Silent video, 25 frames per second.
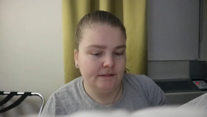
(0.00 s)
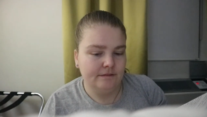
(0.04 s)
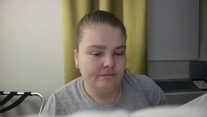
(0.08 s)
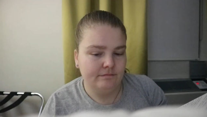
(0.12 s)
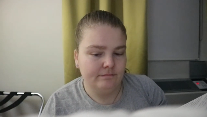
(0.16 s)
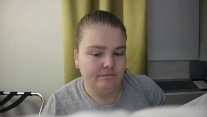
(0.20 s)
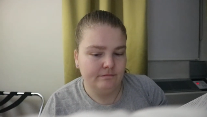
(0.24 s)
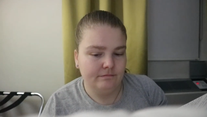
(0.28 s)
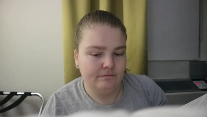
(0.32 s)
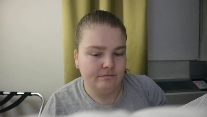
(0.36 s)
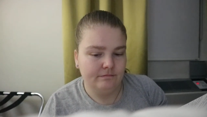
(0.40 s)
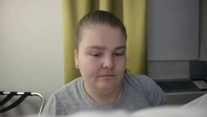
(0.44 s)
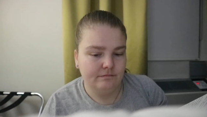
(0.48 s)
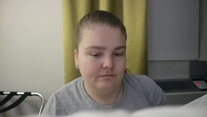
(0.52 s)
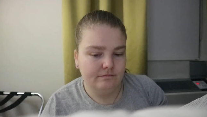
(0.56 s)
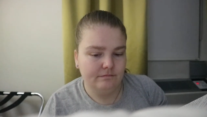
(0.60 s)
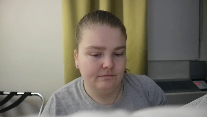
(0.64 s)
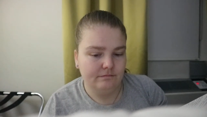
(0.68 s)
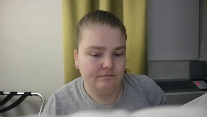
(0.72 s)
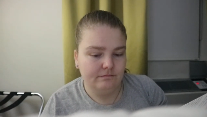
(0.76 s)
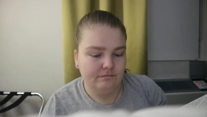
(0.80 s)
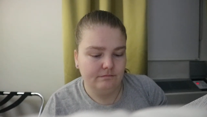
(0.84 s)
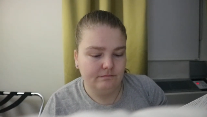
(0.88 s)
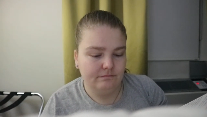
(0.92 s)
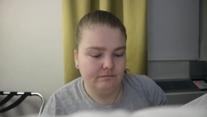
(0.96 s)

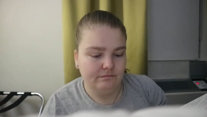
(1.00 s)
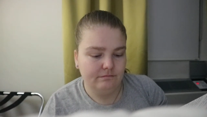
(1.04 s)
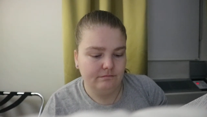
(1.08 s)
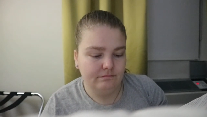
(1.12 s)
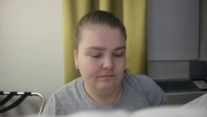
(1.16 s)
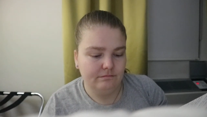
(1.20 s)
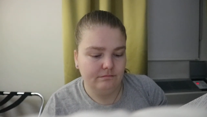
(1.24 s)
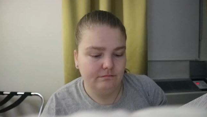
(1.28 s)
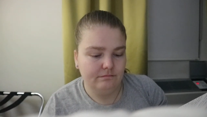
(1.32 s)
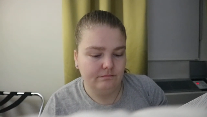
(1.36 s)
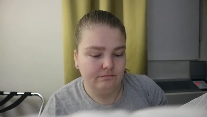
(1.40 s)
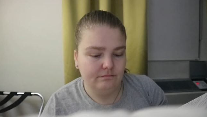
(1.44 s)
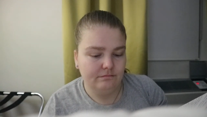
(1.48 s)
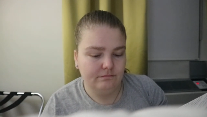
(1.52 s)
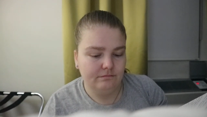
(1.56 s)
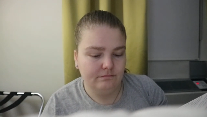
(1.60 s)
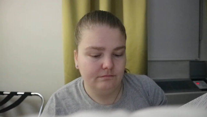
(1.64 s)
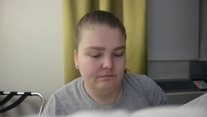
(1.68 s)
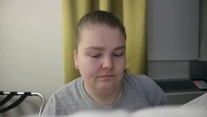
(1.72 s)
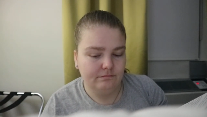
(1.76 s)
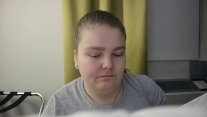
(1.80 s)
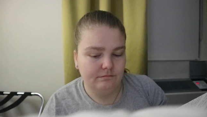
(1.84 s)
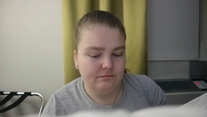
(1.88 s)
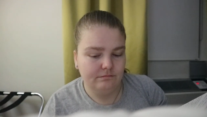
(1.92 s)
No one is speaking in this clip.